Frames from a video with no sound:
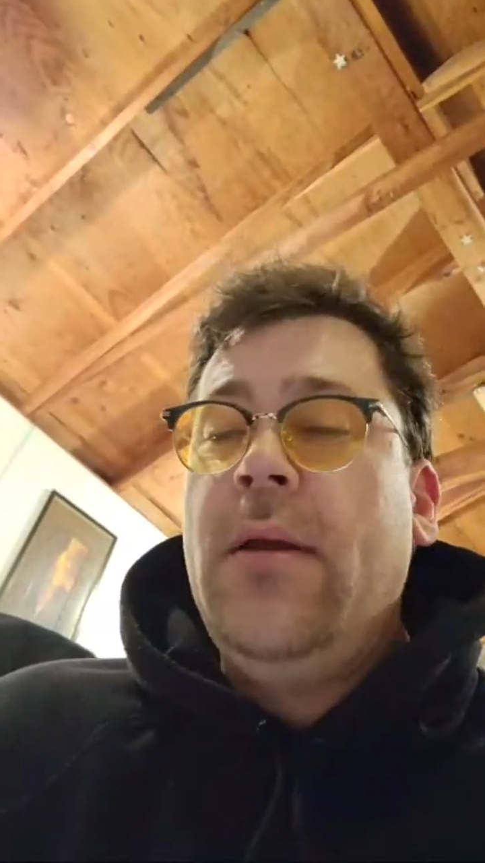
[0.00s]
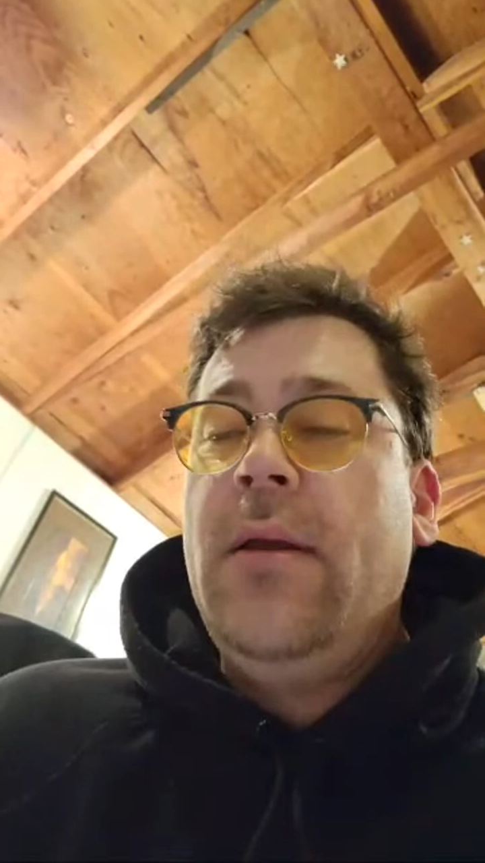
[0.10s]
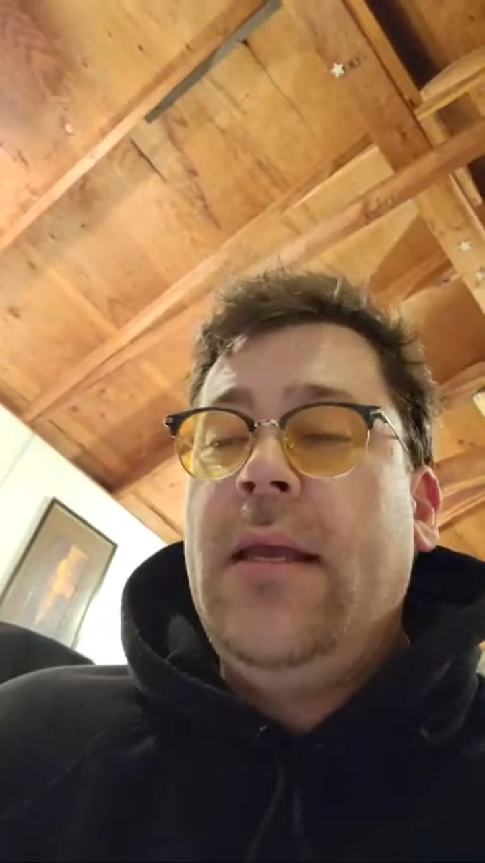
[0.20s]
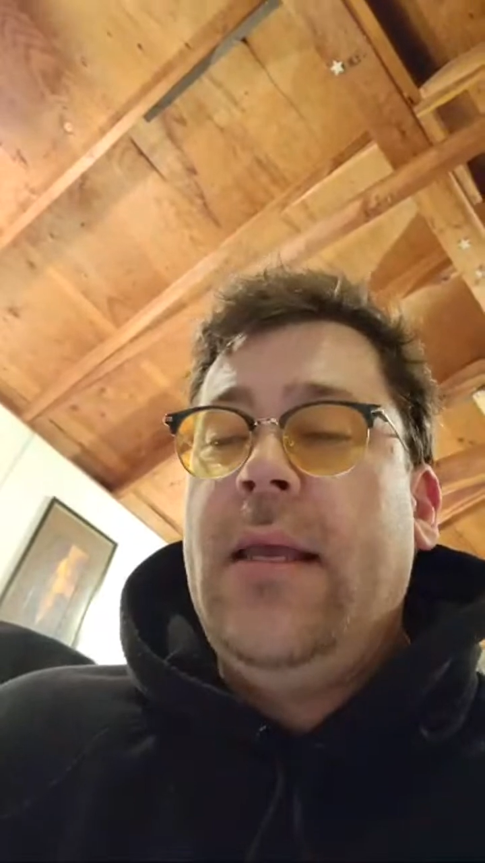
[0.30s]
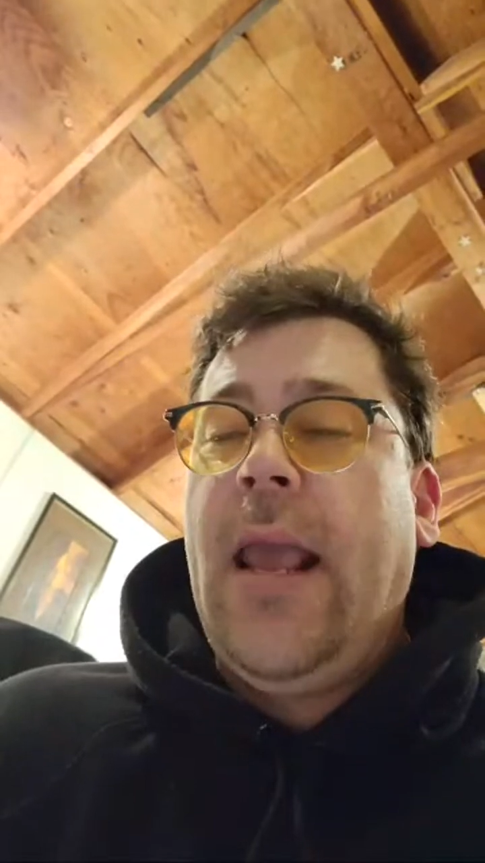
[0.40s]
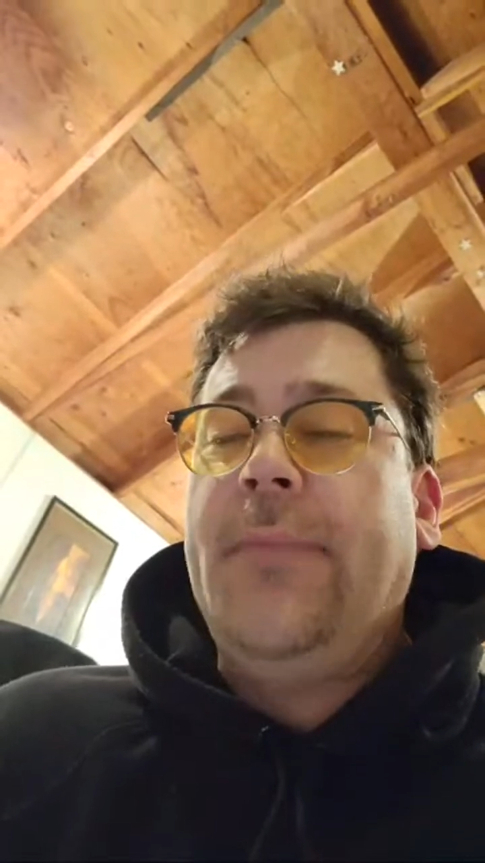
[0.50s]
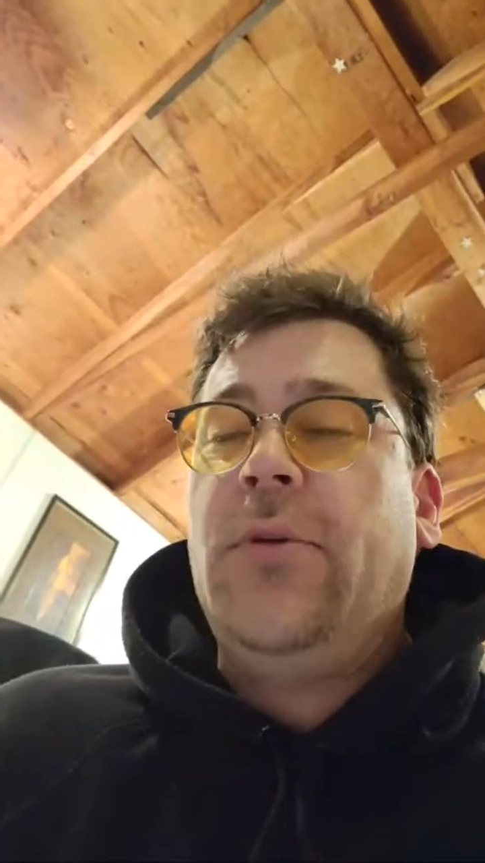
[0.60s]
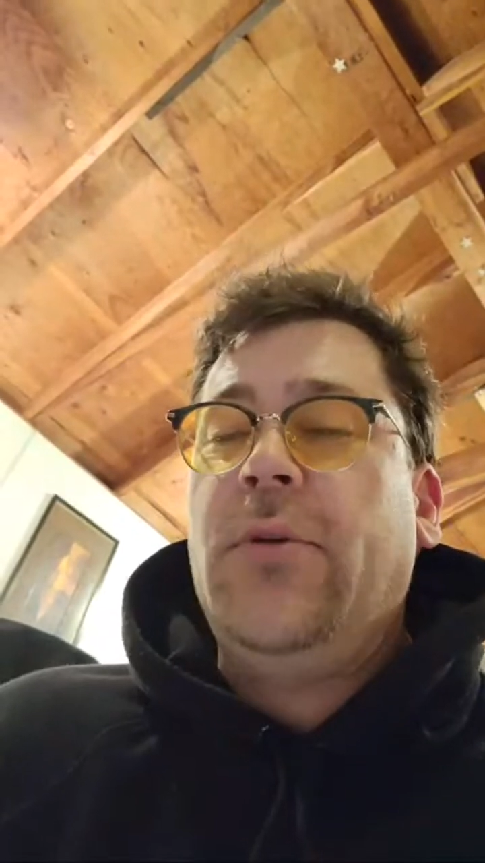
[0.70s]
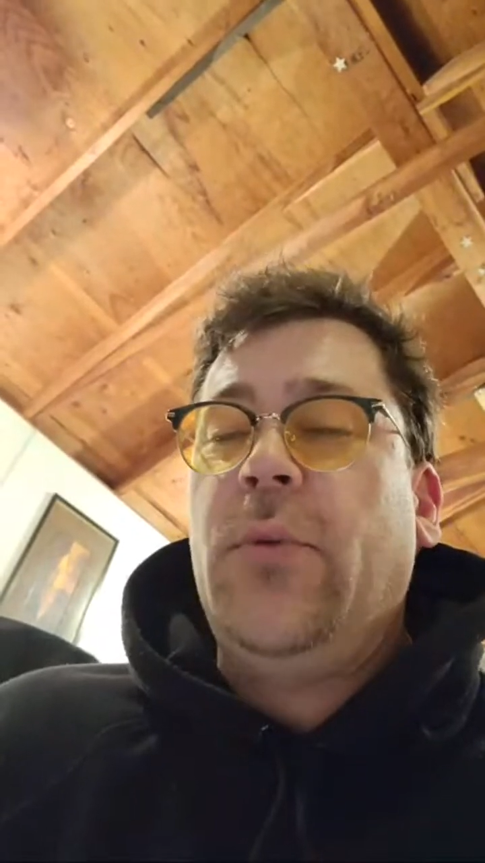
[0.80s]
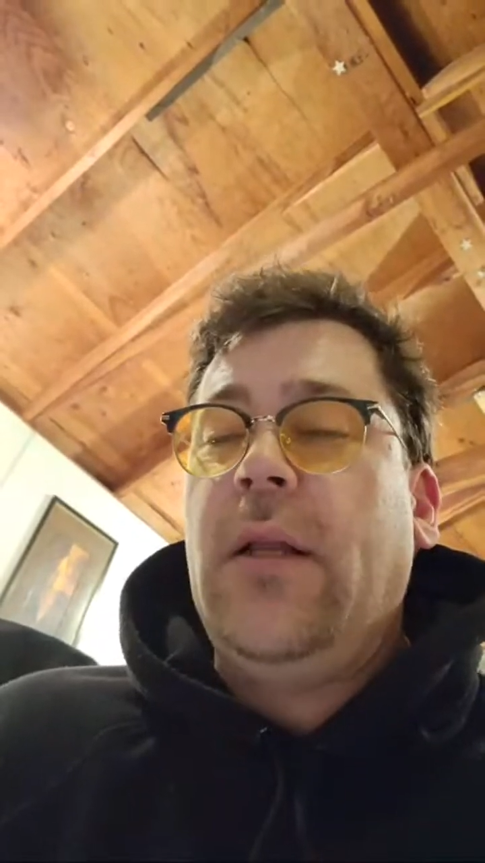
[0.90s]
he came
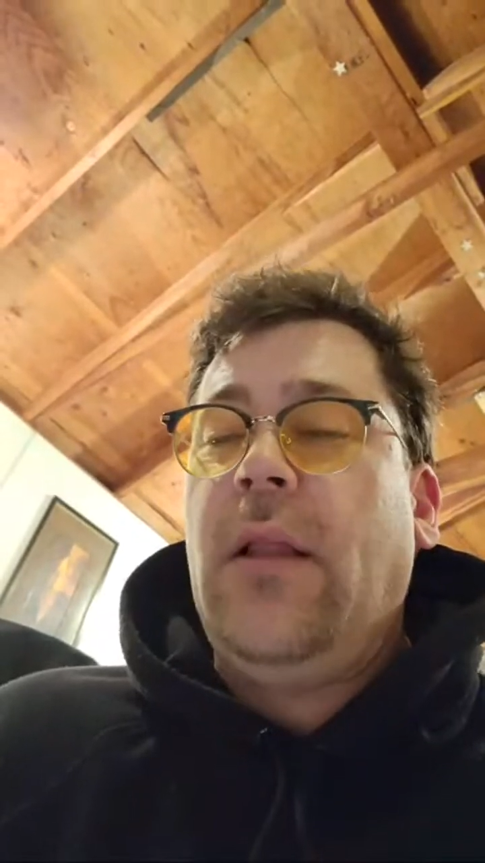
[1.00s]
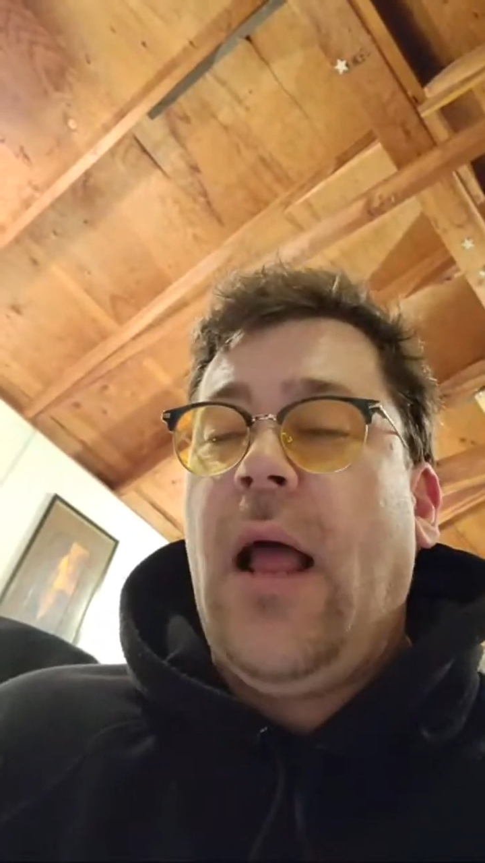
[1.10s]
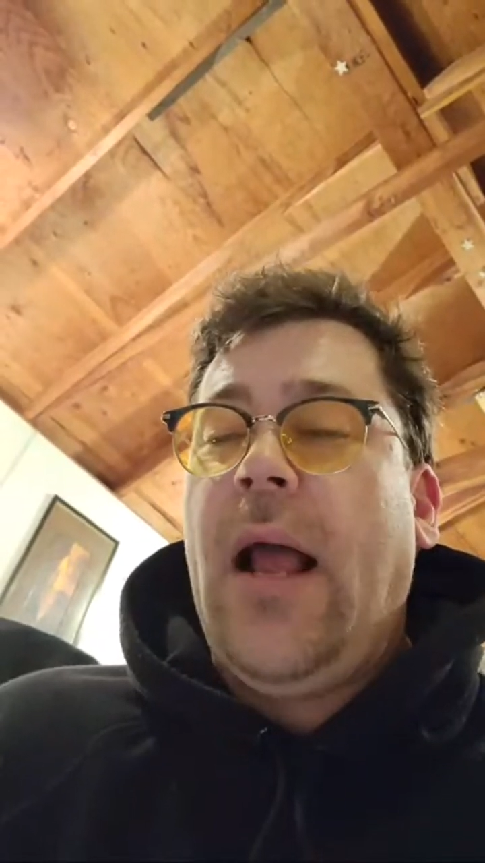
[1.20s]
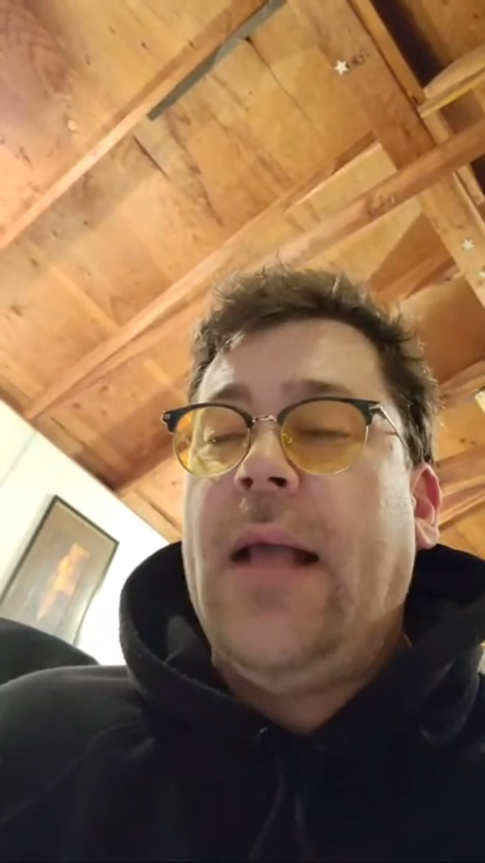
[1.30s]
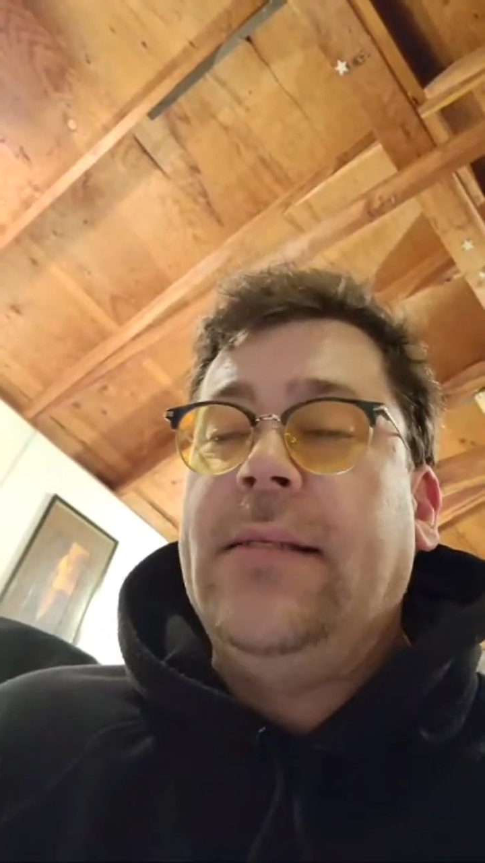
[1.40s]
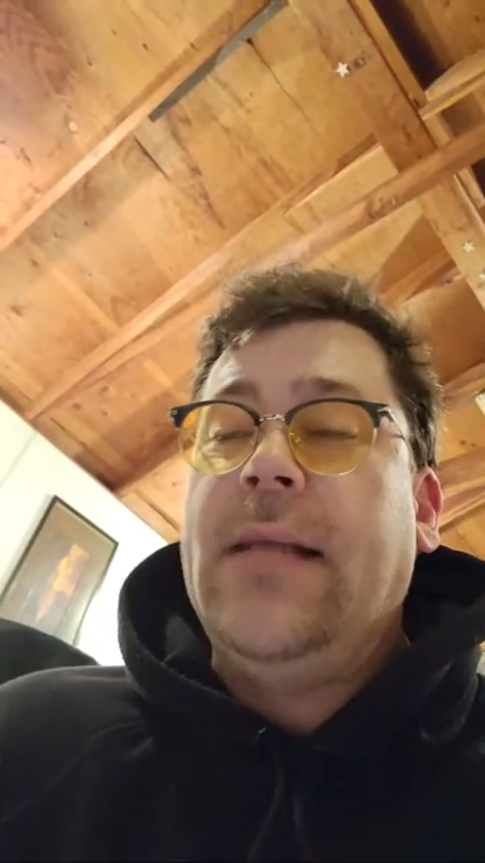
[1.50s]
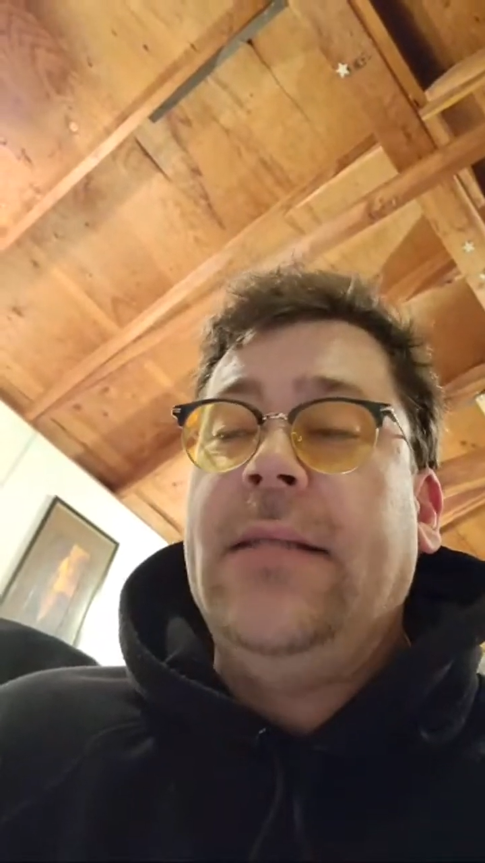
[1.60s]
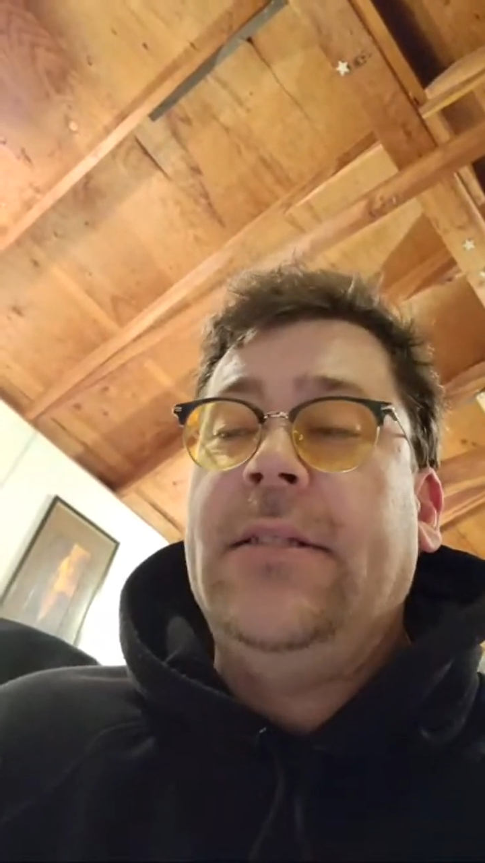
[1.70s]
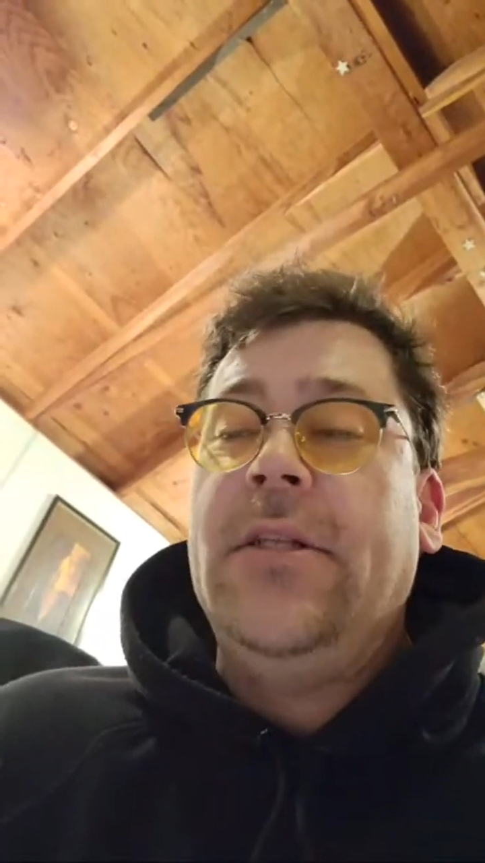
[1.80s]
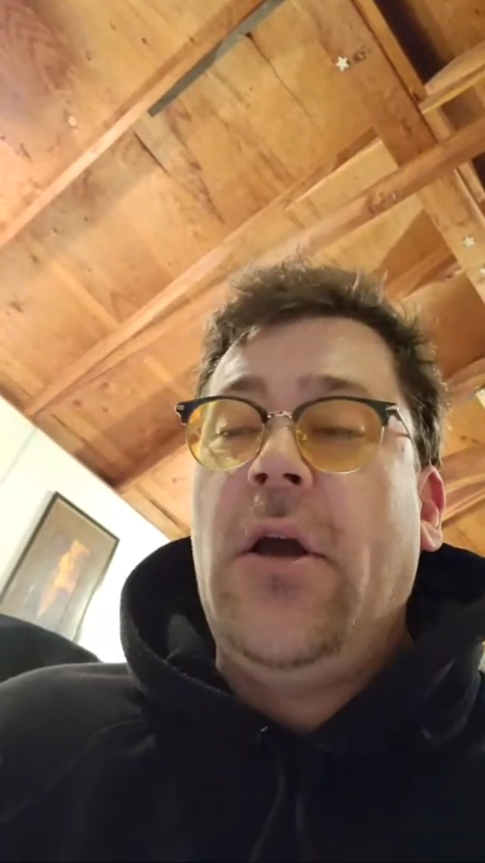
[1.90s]
to realize and
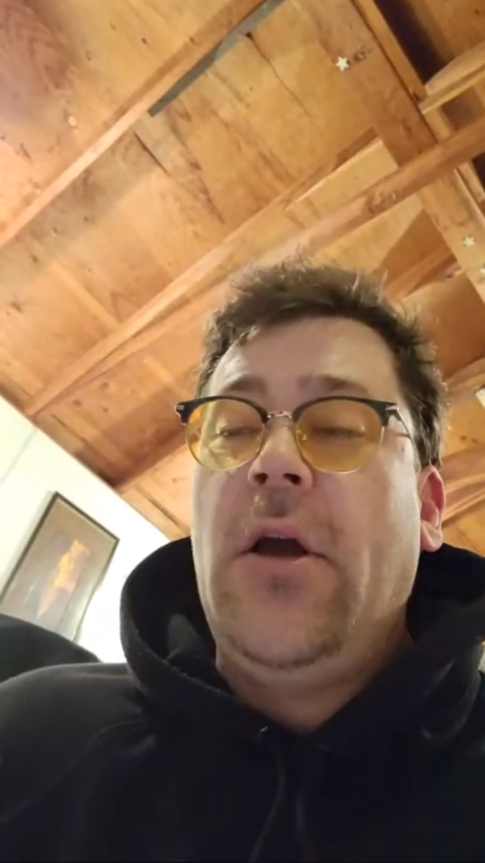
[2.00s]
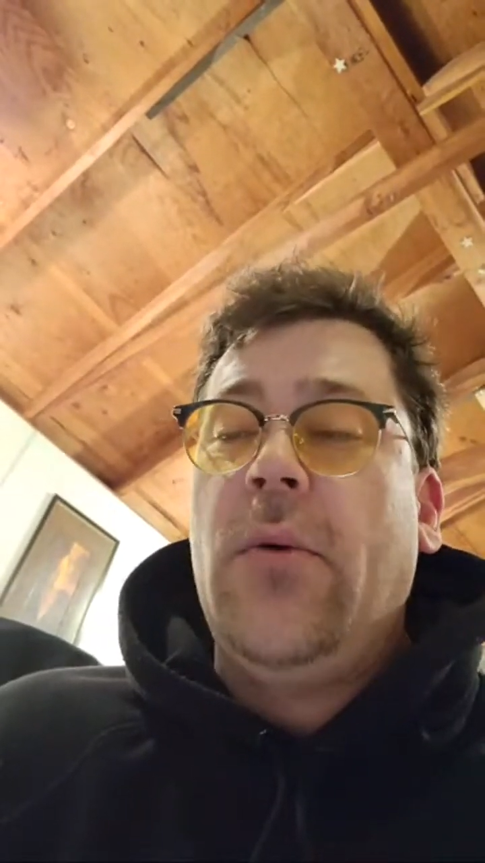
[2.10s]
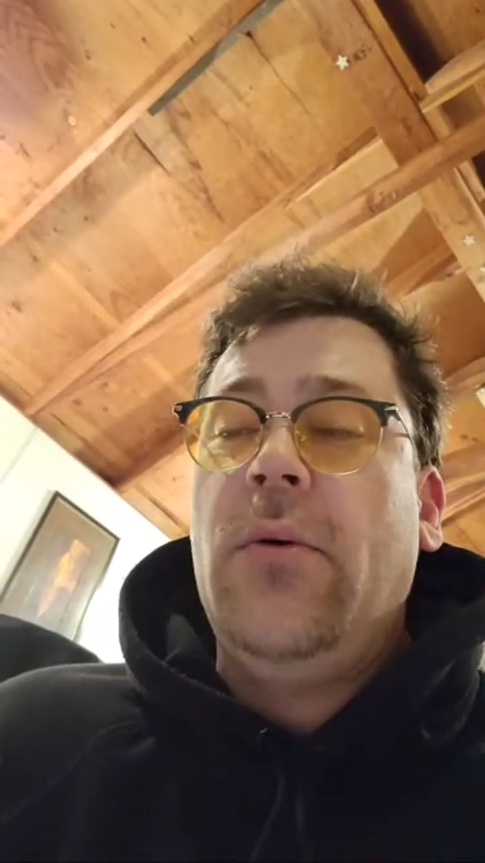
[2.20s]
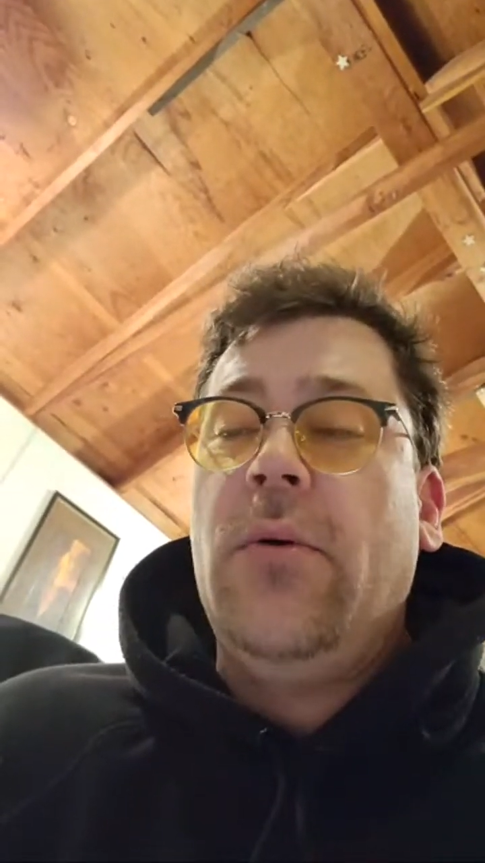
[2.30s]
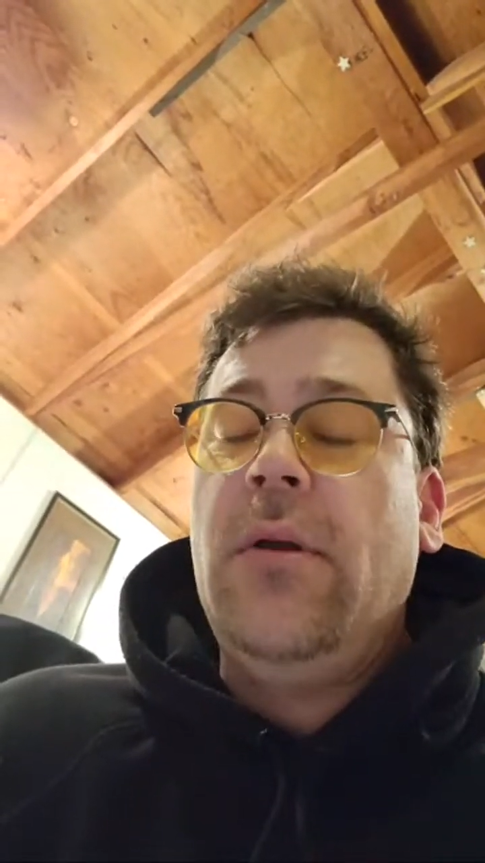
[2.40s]
to know